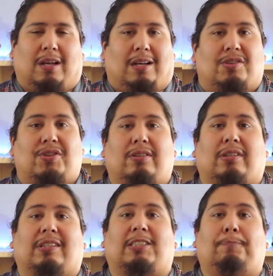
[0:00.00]

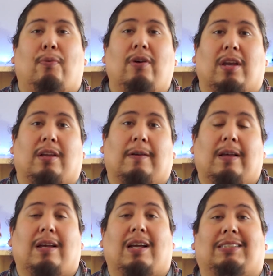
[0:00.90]
Jesus' point
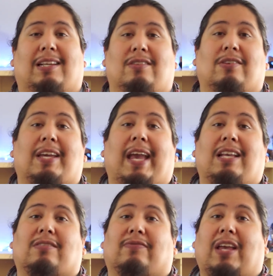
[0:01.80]
is that in the
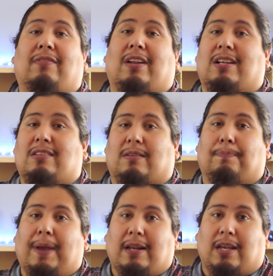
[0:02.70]
case of David and his
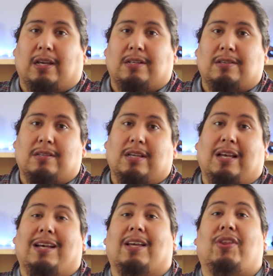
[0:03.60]
companions,
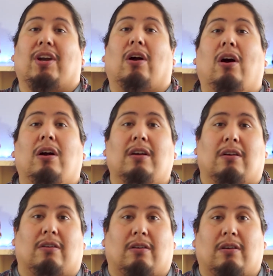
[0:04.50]
their
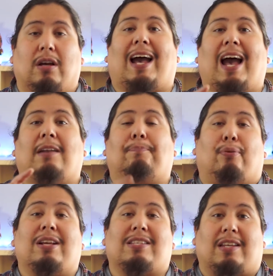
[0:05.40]
hunger had
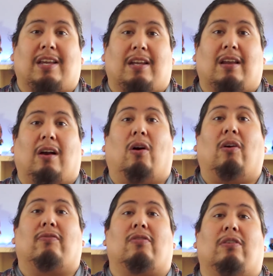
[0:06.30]
precedent
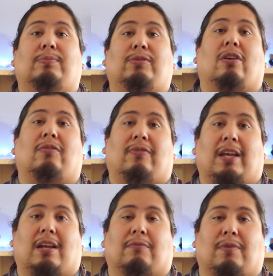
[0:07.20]
over
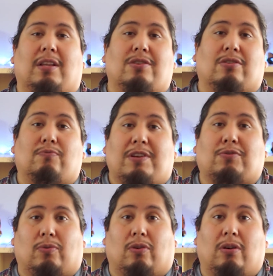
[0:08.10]
observing religious
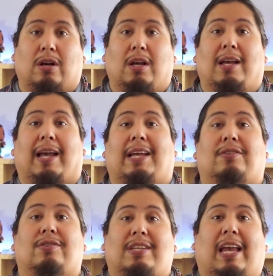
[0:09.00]
ritual, and
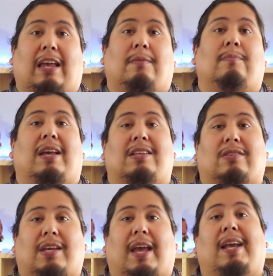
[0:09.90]
the same is
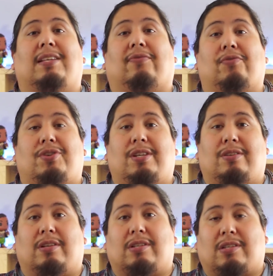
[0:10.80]
the case for
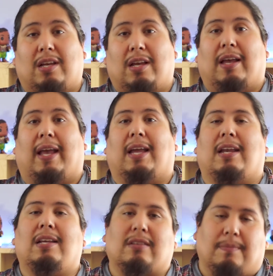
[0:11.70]
Jesus and
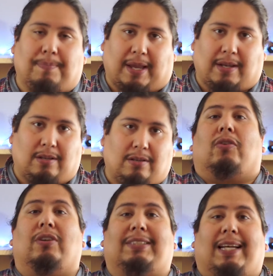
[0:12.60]
his companions.
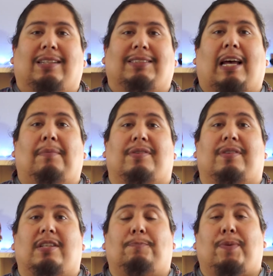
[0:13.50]
The second Sabbath
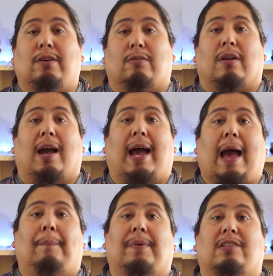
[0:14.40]
dispute
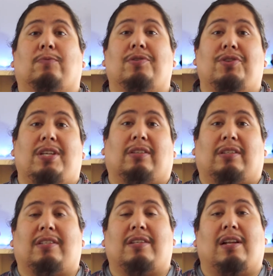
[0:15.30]
happens when Jesus
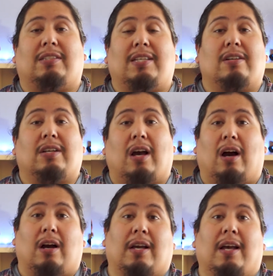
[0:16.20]
is in a
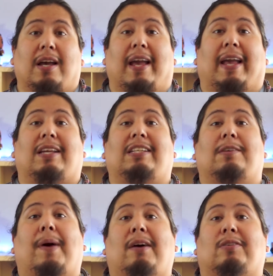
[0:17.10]
synagogue and he's
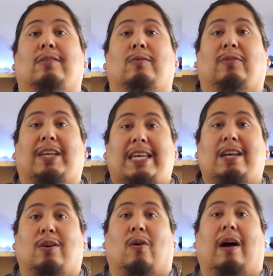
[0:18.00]
about to
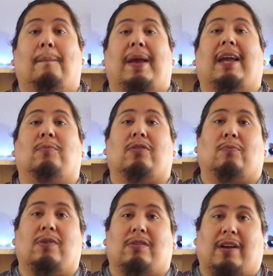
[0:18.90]
heal a man with a
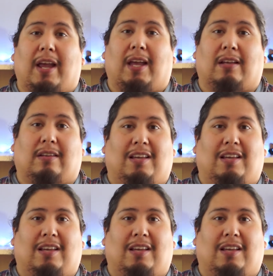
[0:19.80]
withered hand.